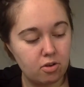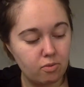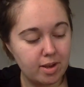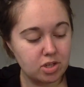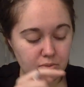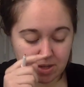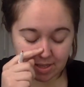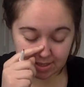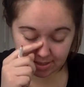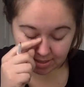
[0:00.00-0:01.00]
which
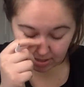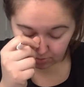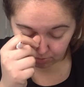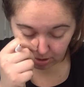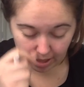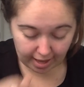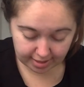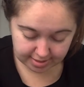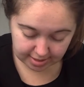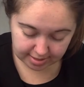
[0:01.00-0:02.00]
was, well,
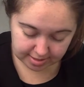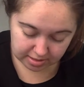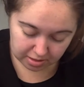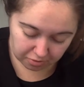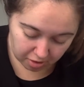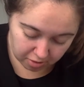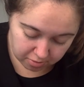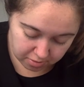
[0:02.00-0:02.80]
x is 0